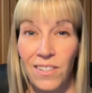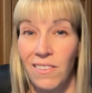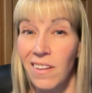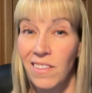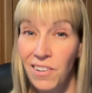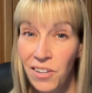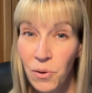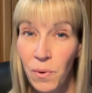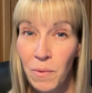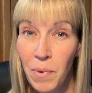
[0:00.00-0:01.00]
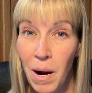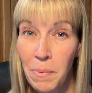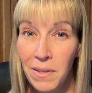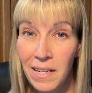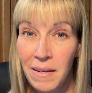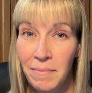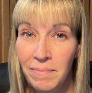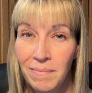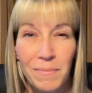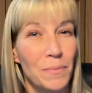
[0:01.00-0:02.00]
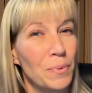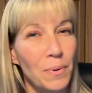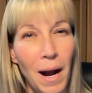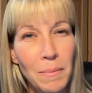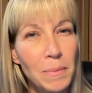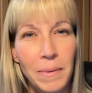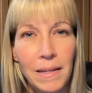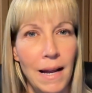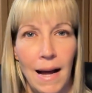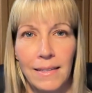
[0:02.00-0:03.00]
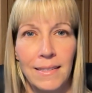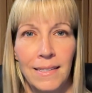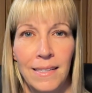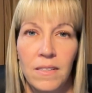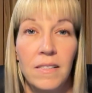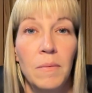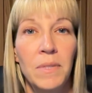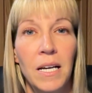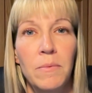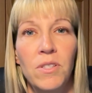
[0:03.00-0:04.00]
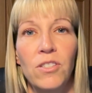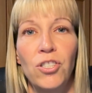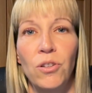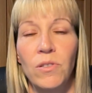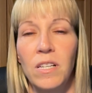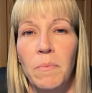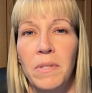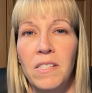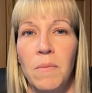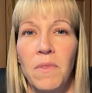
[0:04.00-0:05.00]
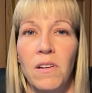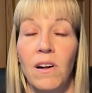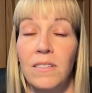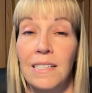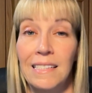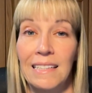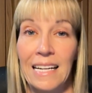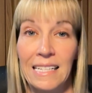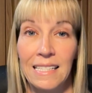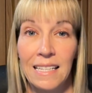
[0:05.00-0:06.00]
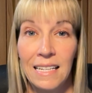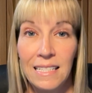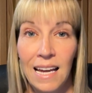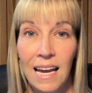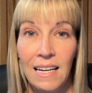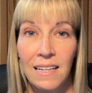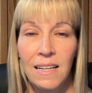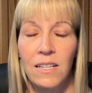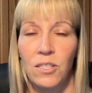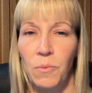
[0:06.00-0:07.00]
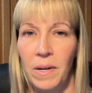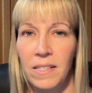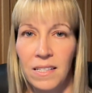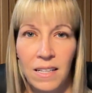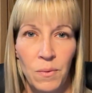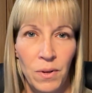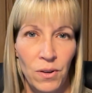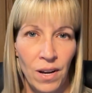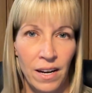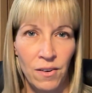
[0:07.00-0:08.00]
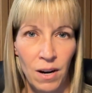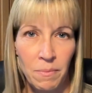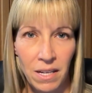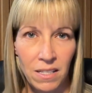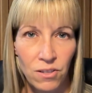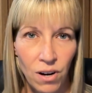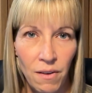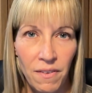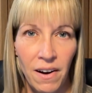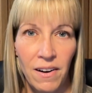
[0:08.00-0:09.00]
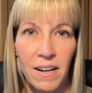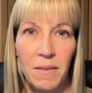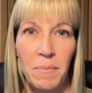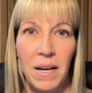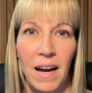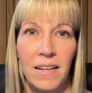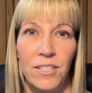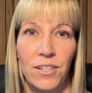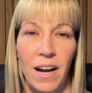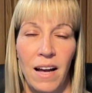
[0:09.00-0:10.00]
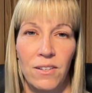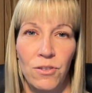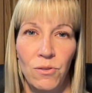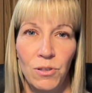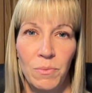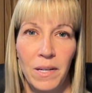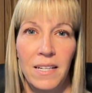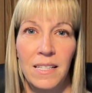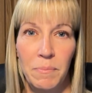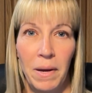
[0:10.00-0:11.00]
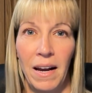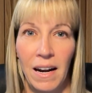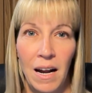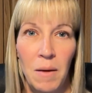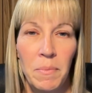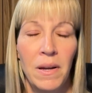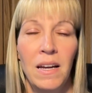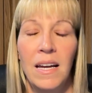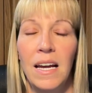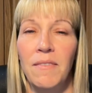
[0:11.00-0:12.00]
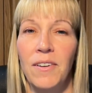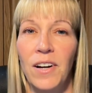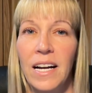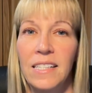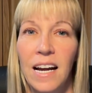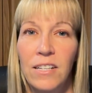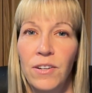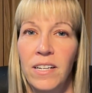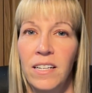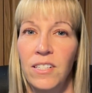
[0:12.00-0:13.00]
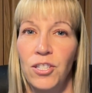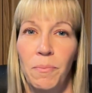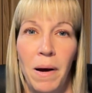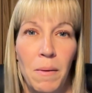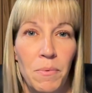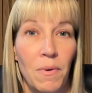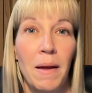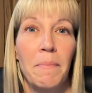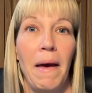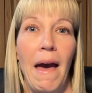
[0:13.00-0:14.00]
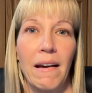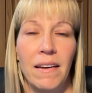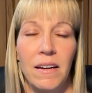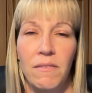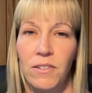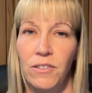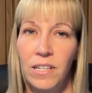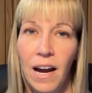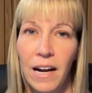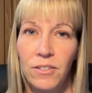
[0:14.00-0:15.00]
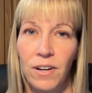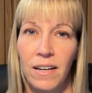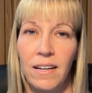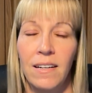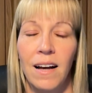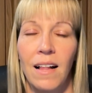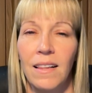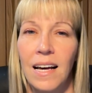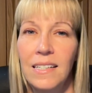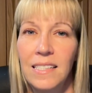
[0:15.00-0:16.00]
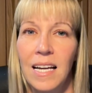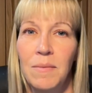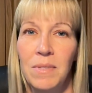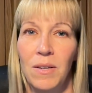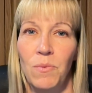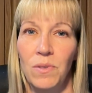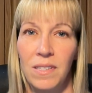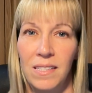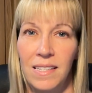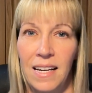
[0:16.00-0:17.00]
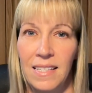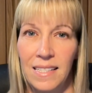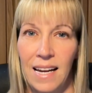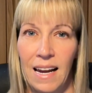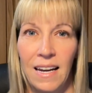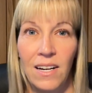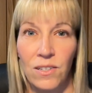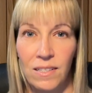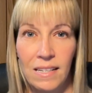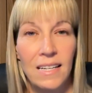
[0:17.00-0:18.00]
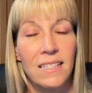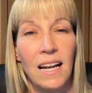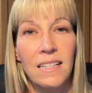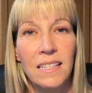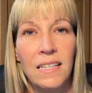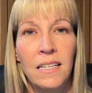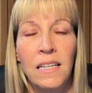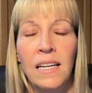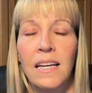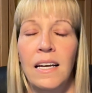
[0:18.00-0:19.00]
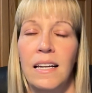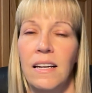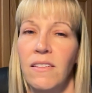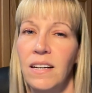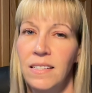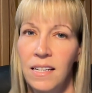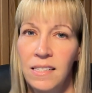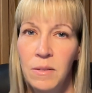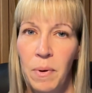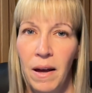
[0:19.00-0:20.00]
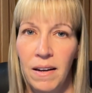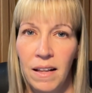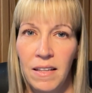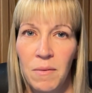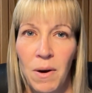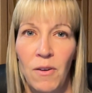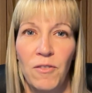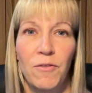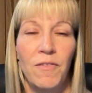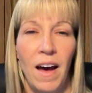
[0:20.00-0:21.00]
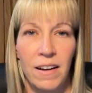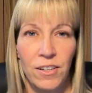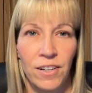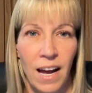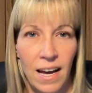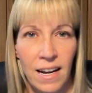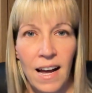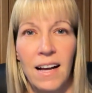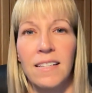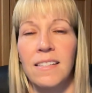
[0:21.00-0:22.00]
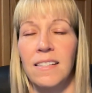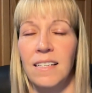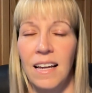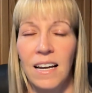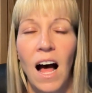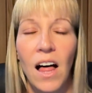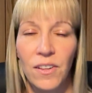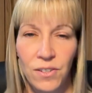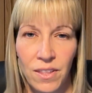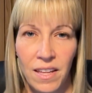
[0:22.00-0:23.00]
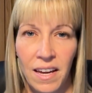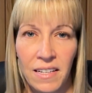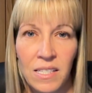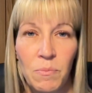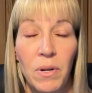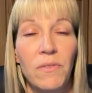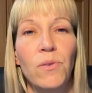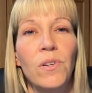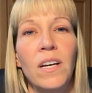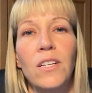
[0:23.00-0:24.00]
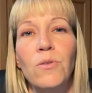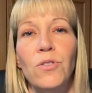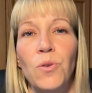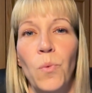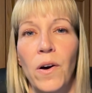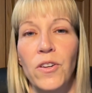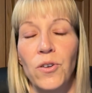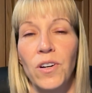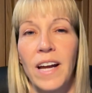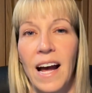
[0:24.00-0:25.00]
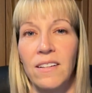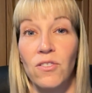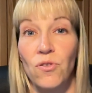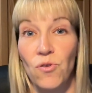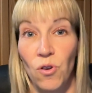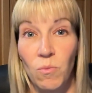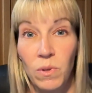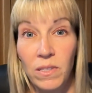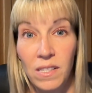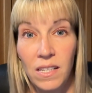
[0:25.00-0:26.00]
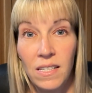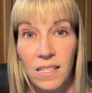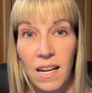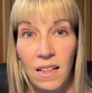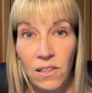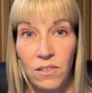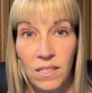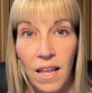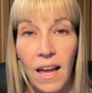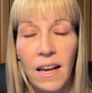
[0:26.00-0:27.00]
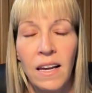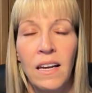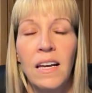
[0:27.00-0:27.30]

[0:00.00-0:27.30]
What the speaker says: do you think they're going to work properly? Probably not. Sometimes this shows up as something called a delayed skin tent. So basically when you kind of grab that scruff area behind your cat's shoulder blades and pick it up, if your cat's hydrated, it should pop right back. If they're dehydrated, a lot of times it will stay standing or stay tented. Now that does depend on the amount of fat your cat has and other things, but if you get used to what your cat's normal skin tent looks like,